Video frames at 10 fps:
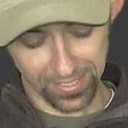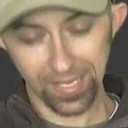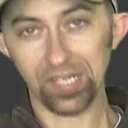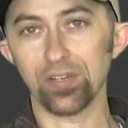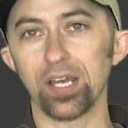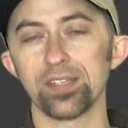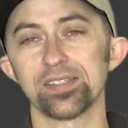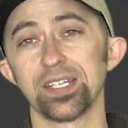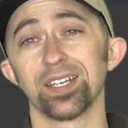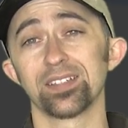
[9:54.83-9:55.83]
I've got this
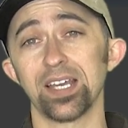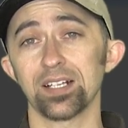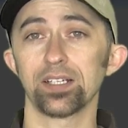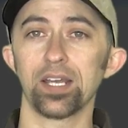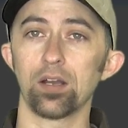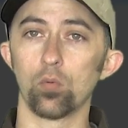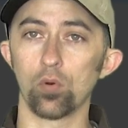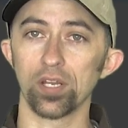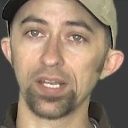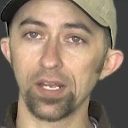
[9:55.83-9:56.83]
thing exactly how I
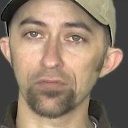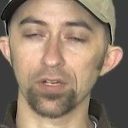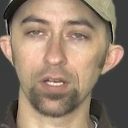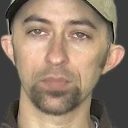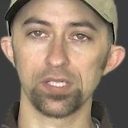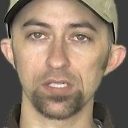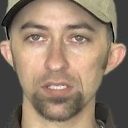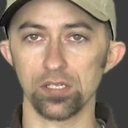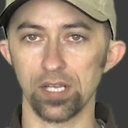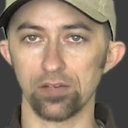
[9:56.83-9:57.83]
want it now for
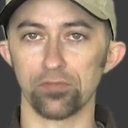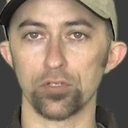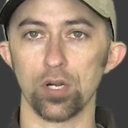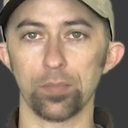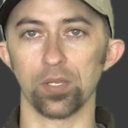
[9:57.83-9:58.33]
competition and for dropping